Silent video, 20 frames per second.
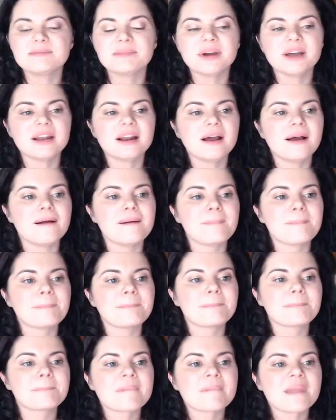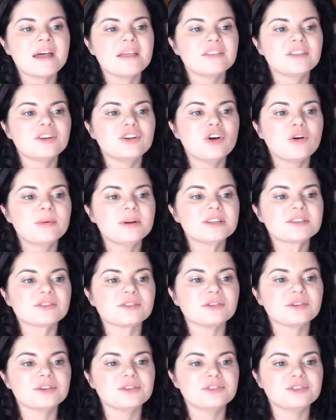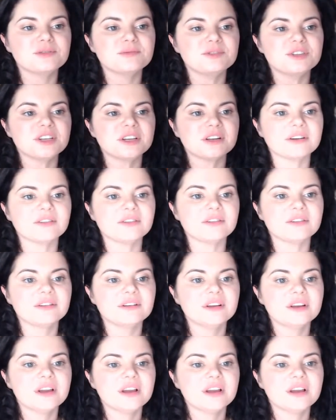But the Nobody's Girl YouTube channel